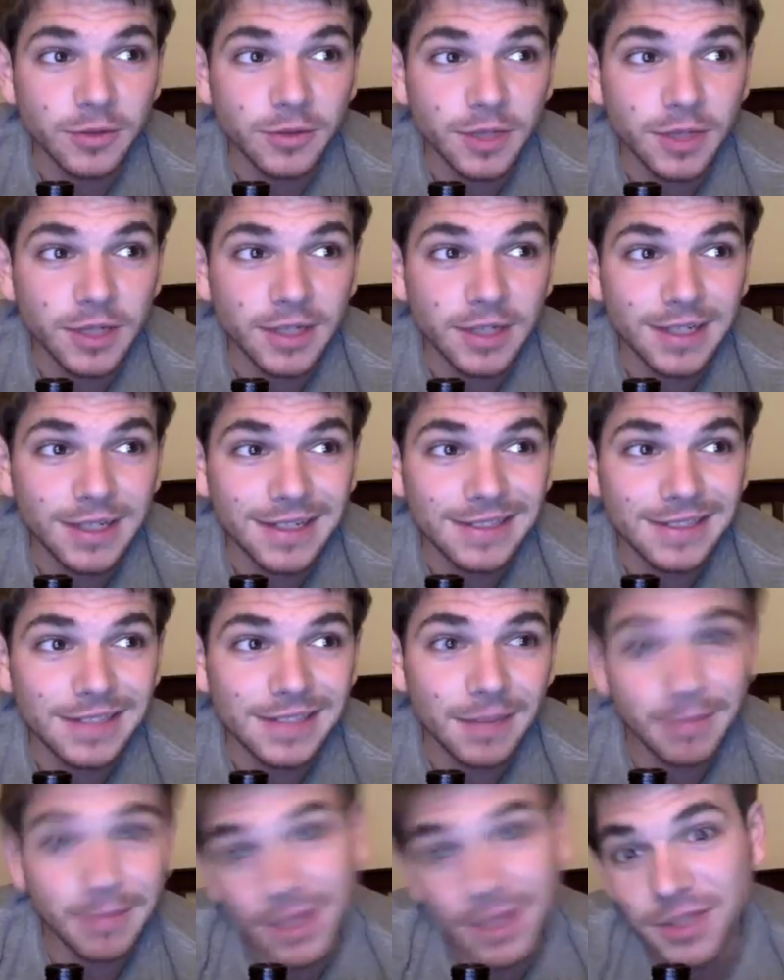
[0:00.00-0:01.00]
Doug can
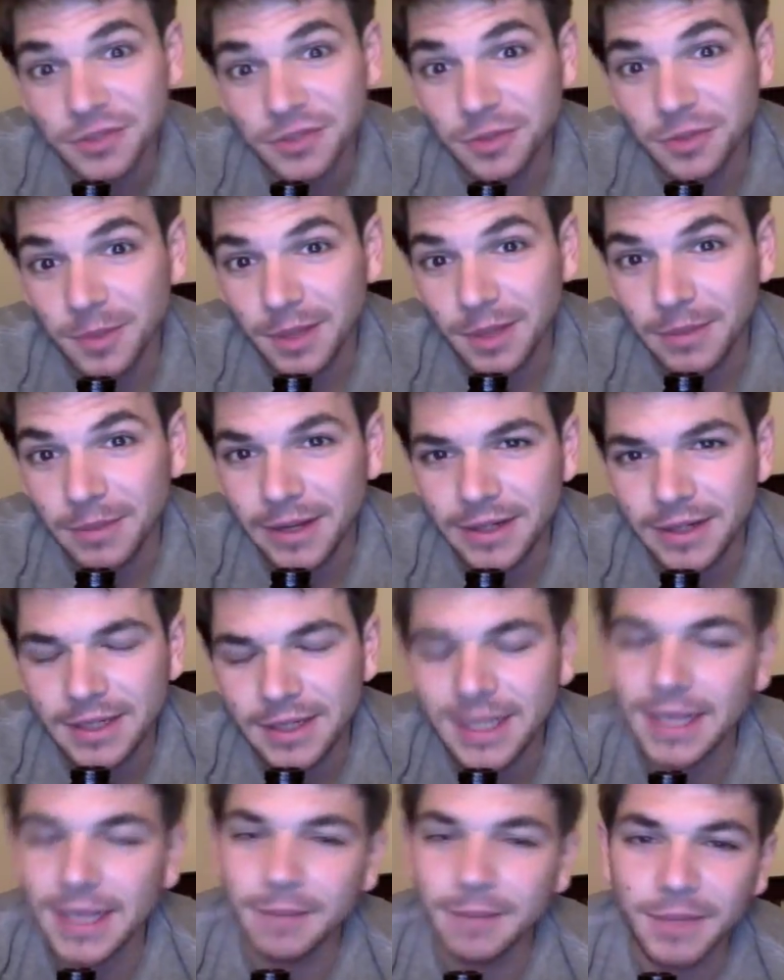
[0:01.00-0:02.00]
stop pestering me about
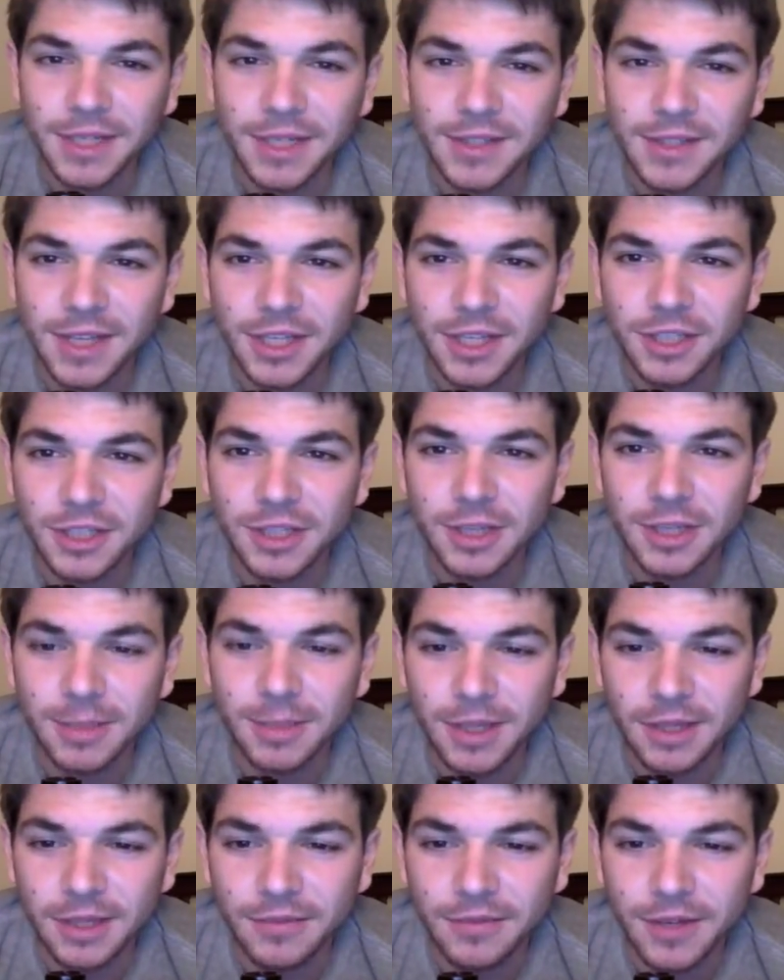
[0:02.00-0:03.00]
it, and because I actually
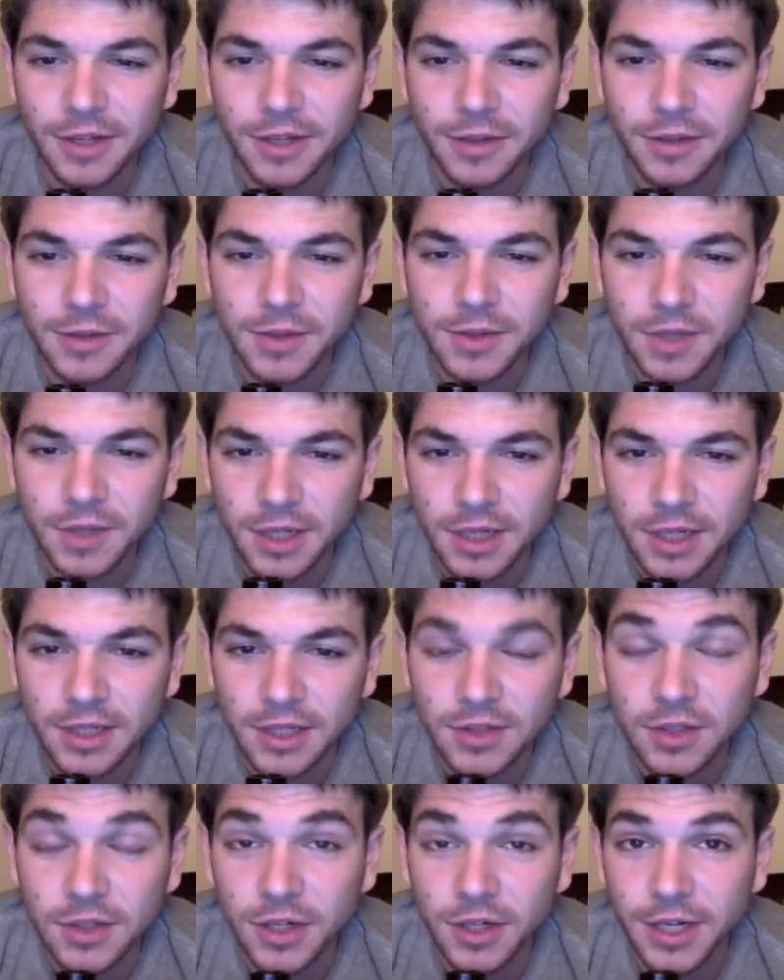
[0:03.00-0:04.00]
like making videos.
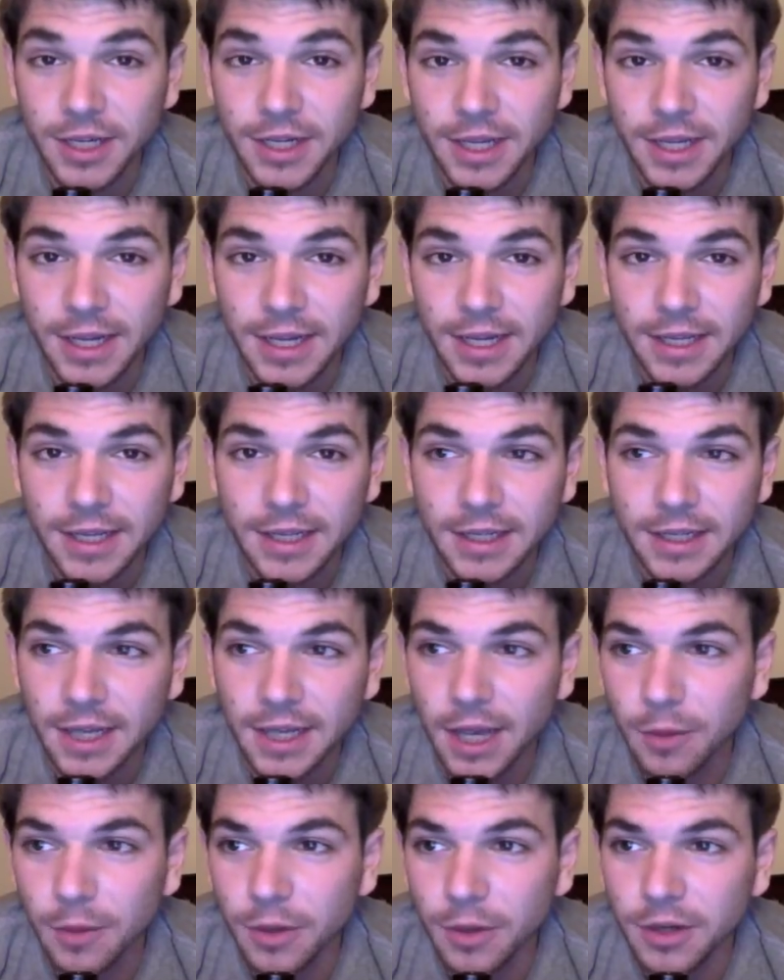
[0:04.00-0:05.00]
Sorry,
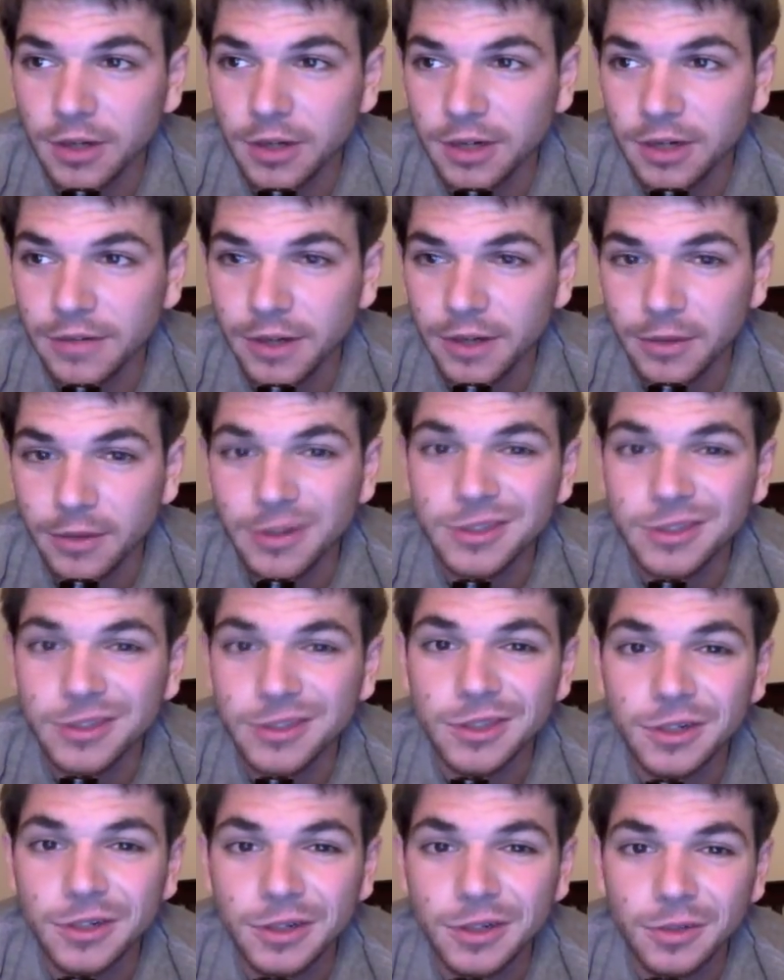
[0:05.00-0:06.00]
I work a lot of
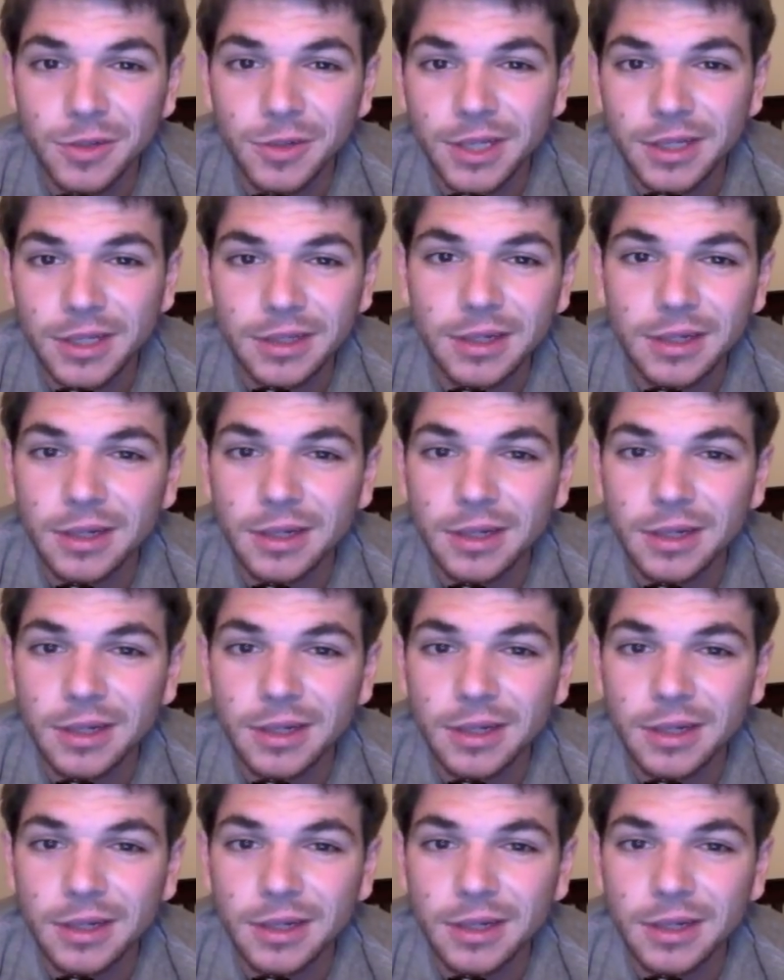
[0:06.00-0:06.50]
hours during the week,